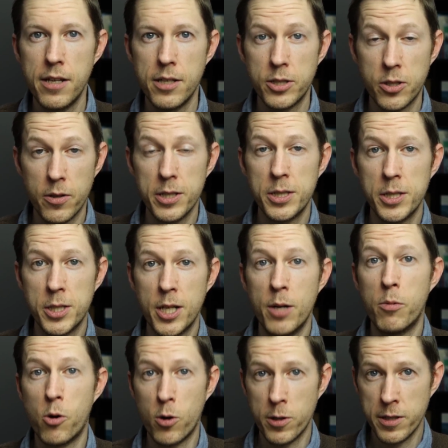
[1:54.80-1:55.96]
So this is an
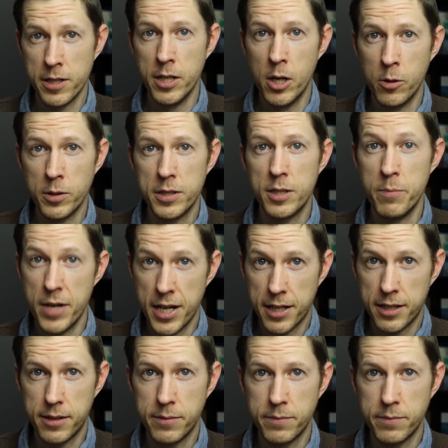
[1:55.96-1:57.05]
important note to make.